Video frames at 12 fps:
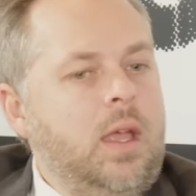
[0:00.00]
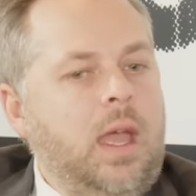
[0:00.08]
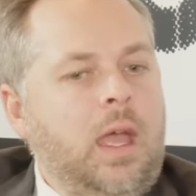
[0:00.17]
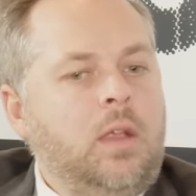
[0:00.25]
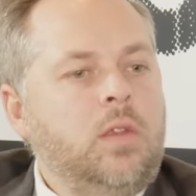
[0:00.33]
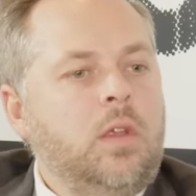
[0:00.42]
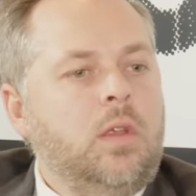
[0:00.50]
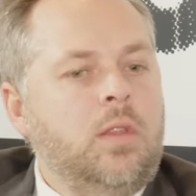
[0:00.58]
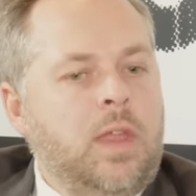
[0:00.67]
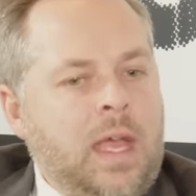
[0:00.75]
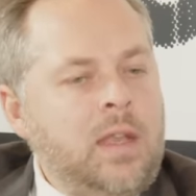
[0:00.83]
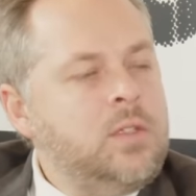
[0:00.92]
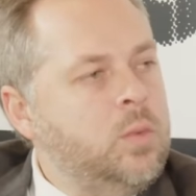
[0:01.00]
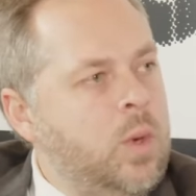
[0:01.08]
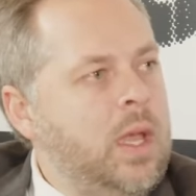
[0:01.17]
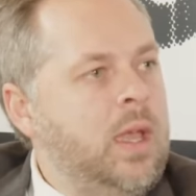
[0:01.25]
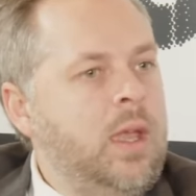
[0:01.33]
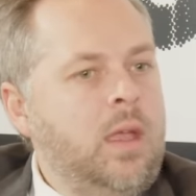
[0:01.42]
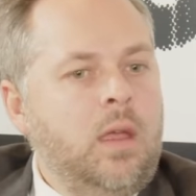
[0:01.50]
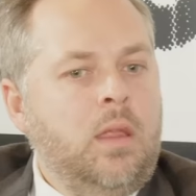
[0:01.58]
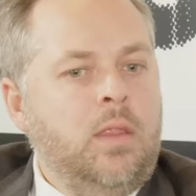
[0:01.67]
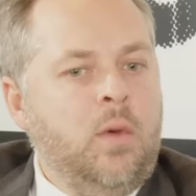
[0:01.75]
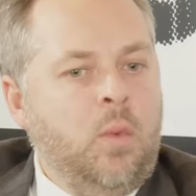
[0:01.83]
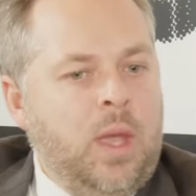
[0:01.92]
And that is where
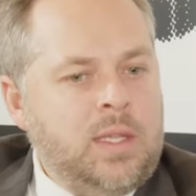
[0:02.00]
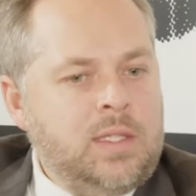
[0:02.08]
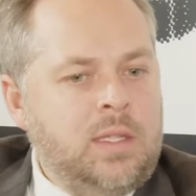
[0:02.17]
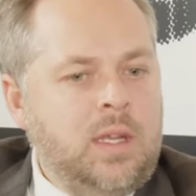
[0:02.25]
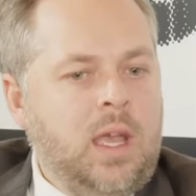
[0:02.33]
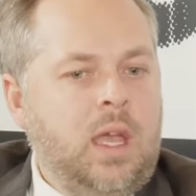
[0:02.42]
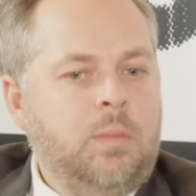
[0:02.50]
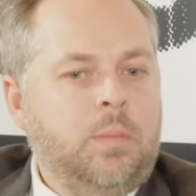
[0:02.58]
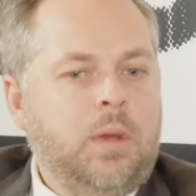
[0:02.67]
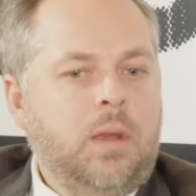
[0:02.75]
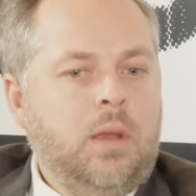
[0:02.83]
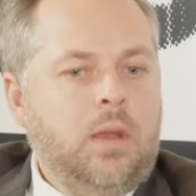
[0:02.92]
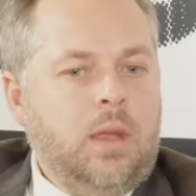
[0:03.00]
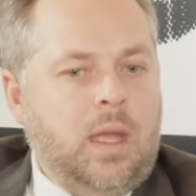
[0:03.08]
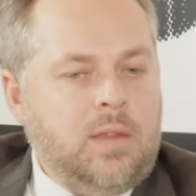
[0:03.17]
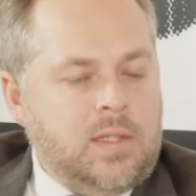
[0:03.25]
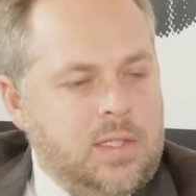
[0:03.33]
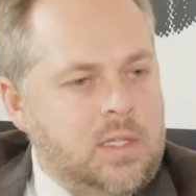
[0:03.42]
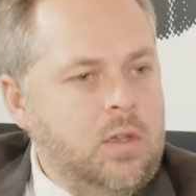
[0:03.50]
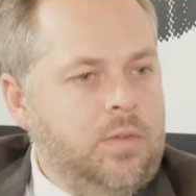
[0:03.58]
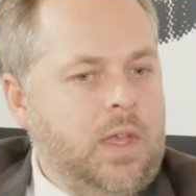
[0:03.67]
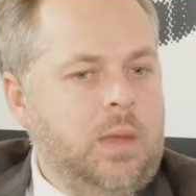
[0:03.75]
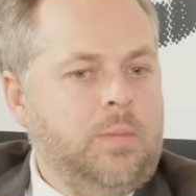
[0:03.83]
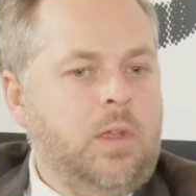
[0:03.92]
the Western Cape and the city of
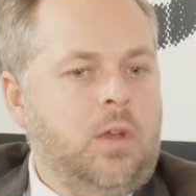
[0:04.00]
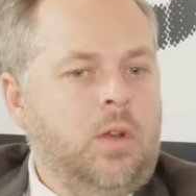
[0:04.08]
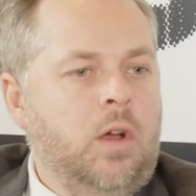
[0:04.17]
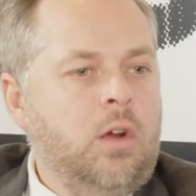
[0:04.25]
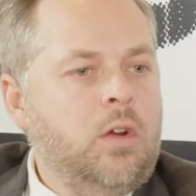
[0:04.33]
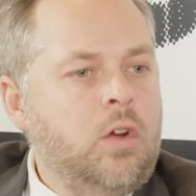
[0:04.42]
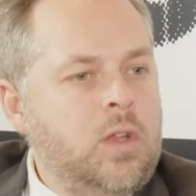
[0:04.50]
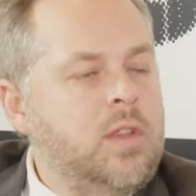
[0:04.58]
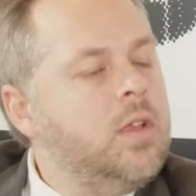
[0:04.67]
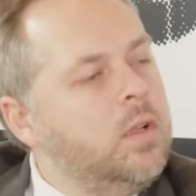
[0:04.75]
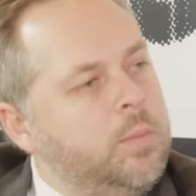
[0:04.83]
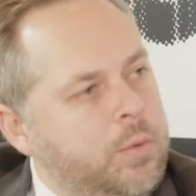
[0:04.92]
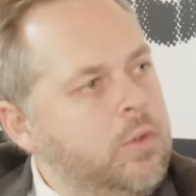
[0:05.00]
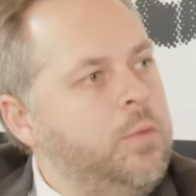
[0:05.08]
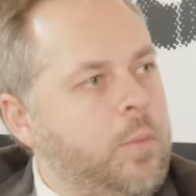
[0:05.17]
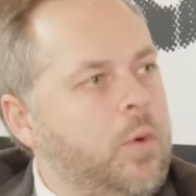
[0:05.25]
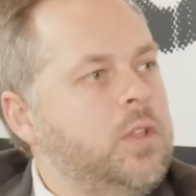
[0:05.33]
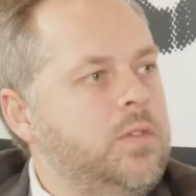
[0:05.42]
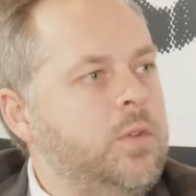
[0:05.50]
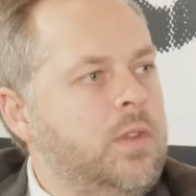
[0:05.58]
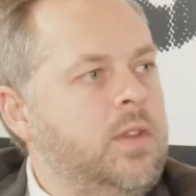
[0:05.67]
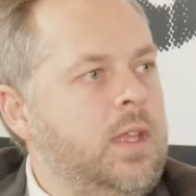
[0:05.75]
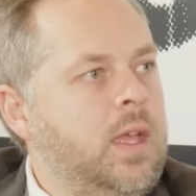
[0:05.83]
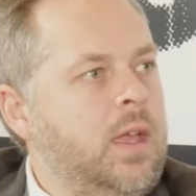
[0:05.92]
Cape Town are critical proof points for the
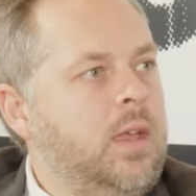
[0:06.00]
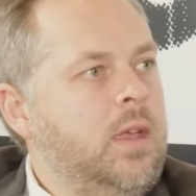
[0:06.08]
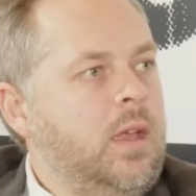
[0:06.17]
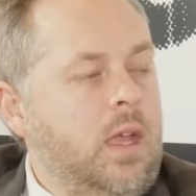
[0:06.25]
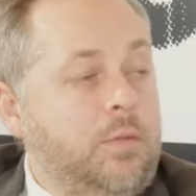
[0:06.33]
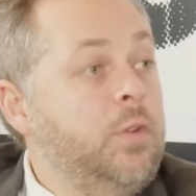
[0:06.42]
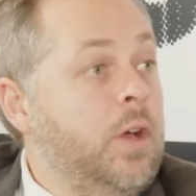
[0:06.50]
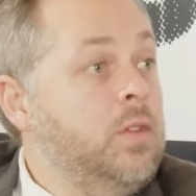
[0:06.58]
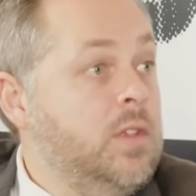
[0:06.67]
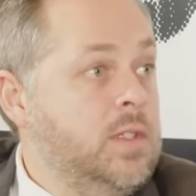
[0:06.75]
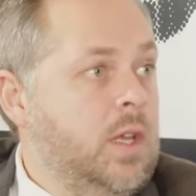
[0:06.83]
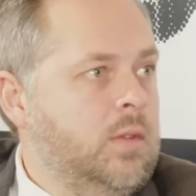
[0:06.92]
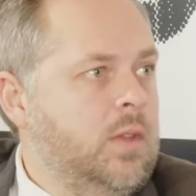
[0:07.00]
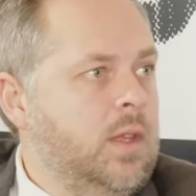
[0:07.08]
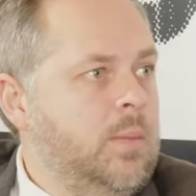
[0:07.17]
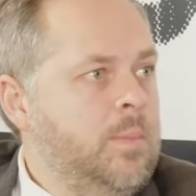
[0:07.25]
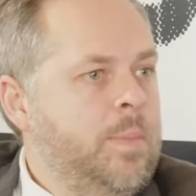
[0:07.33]
DA and for voters out there.